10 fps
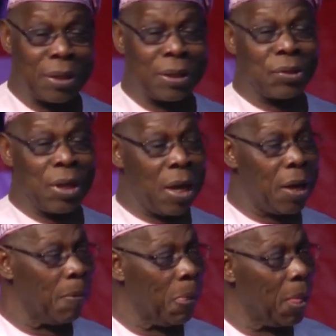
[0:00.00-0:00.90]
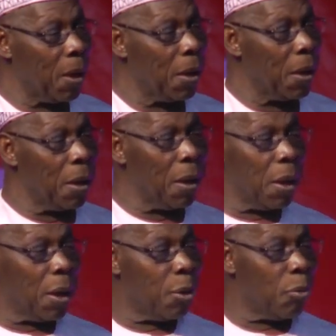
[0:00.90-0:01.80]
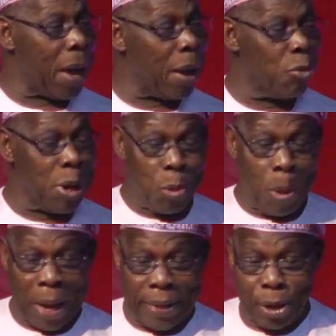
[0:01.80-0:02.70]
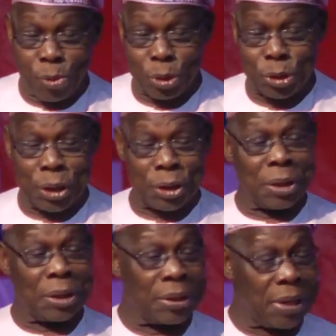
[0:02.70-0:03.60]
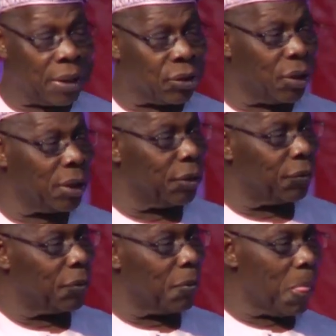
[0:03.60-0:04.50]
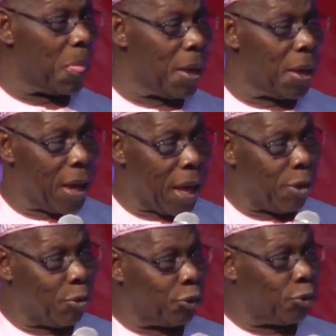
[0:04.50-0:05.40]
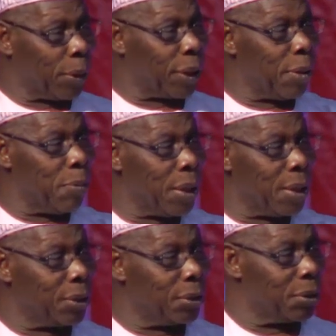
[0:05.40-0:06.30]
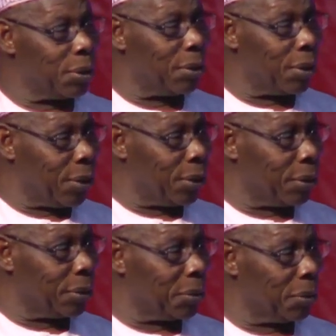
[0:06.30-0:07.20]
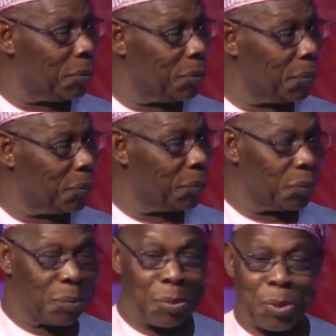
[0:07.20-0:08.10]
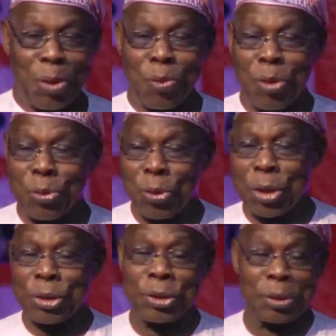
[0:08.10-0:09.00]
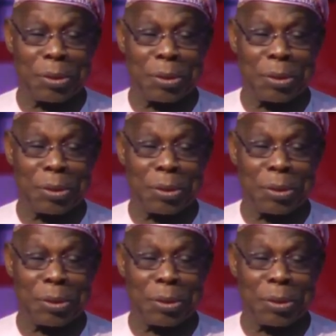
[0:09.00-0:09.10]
is here. When we were negotiating debt relief, I was with him in London on one occasion.